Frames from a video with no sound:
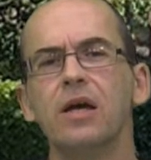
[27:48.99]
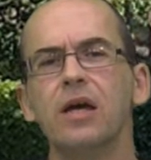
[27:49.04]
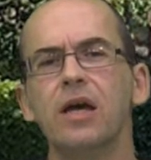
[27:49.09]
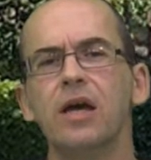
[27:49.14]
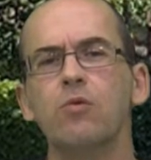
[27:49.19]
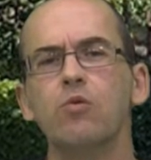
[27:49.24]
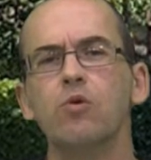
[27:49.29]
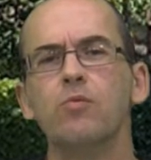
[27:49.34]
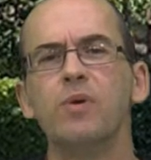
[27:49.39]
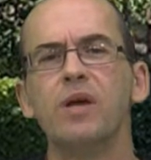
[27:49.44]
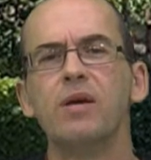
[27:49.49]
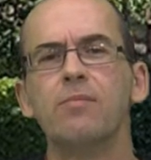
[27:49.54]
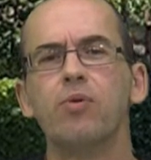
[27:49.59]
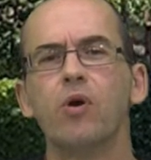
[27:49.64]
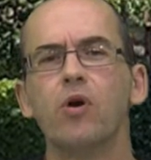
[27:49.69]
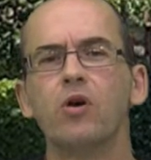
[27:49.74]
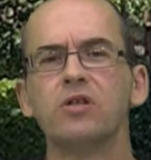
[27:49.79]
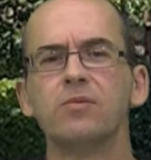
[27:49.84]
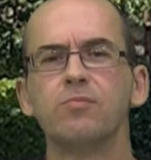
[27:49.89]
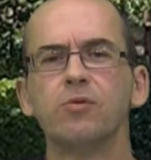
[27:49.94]
It would be
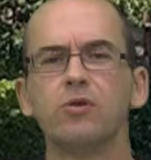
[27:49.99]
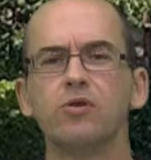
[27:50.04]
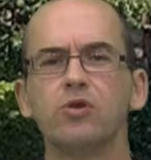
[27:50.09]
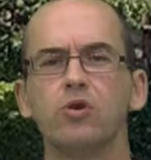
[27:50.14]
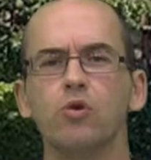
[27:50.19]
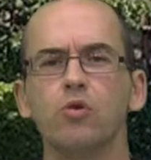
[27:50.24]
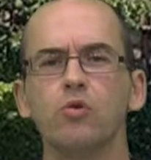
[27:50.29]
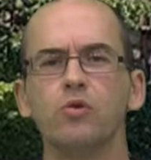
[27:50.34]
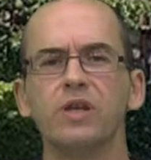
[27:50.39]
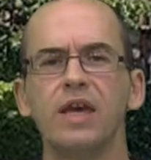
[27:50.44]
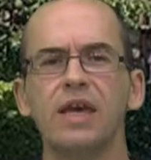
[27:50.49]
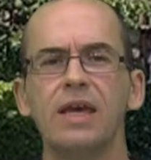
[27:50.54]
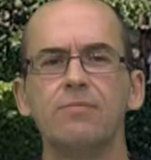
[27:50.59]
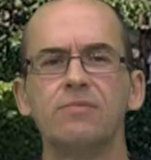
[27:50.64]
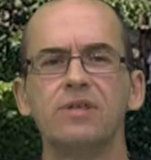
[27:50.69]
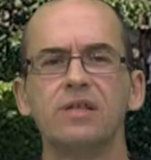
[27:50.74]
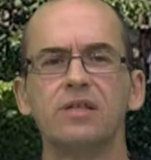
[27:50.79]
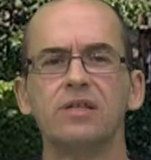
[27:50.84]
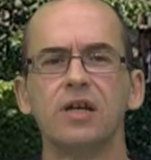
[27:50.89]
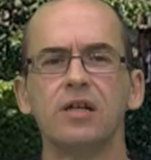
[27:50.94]
impossible to hold the Games
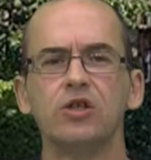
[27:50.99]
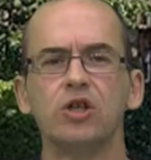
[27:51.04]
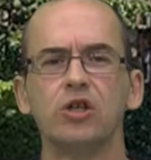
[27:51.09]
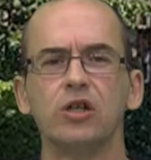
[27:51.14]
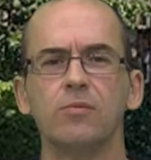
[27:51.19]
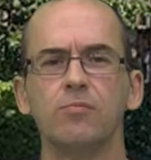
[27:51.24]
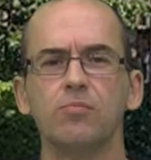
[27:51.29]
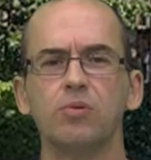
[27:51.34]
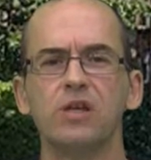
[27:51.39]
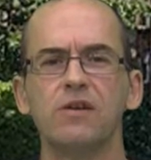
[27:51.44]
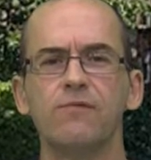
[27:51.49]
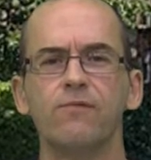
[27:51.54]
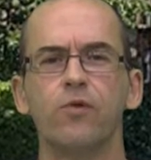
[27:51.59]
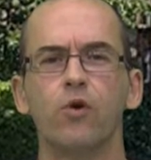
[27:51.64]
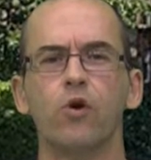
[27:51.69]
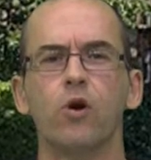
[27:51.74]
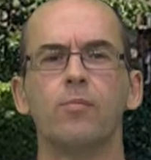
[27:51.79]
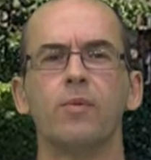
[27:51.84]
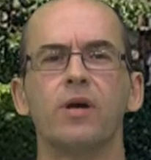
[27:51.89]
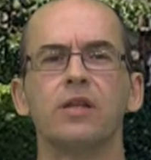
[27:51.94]
in such a complete
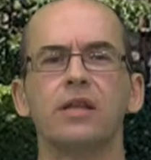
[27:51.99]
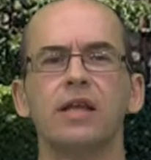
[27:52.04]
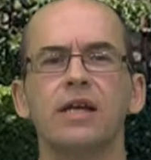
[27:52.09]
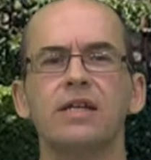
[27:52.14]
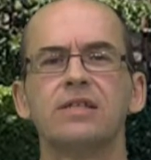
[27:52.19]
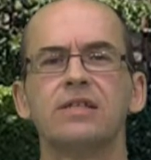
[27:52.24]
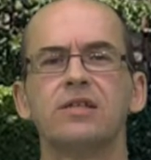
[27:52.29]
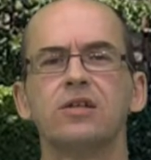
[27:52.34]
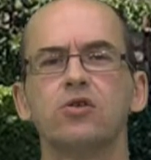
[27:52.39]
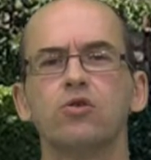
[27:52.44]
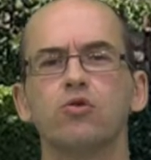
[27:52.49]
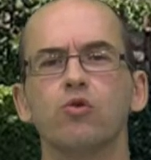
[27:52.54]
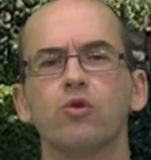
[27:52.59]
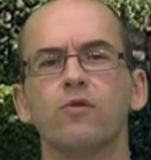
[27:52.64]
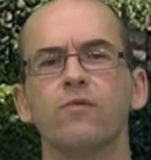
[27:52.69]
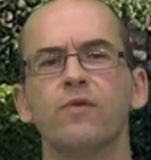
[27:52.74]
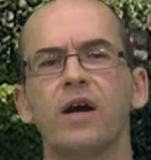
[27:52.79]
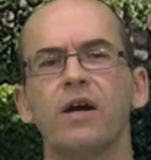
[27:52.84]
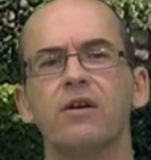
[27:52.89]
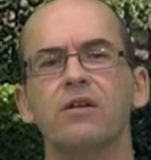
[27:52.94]
form unless the
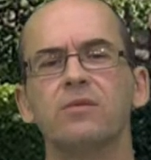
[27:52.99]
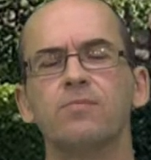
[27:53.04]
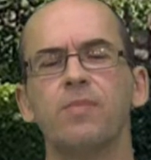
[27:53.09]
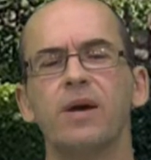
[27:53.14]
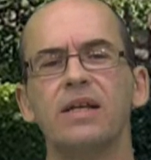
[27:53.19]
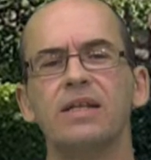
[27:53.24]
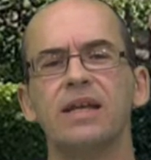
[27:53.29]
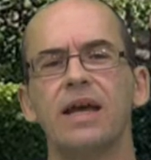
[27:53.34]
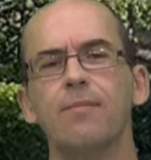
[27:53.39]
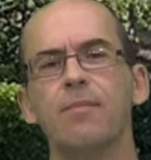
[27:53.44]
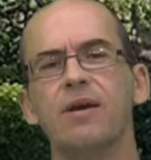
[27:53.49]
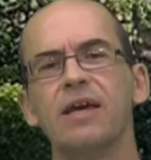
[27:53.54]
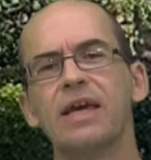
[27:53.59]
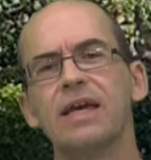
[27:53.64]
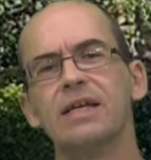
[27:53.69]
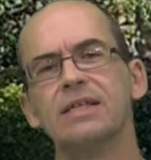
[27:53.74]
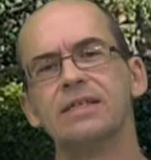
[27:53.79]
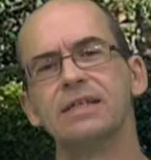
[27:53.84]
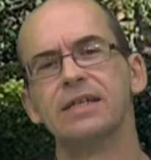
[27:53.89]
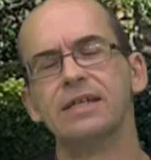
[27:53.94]
coronavirus pandemic
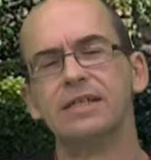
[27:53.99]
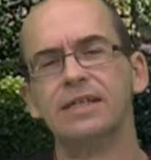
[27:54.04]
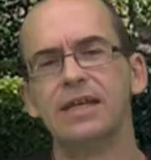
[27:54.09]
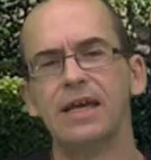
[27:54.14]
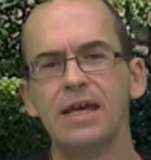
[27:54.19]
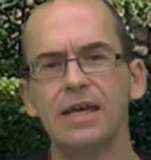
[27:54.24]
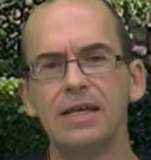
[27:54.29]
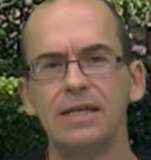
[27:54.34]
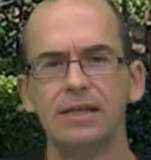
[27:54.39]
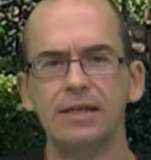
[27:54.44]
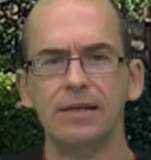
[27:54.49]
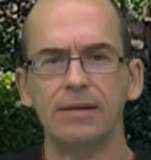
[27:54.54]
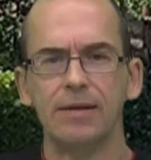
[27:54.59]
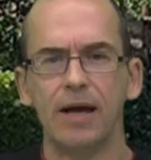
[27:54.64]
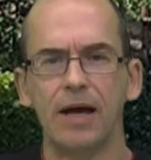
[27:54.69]
is contained,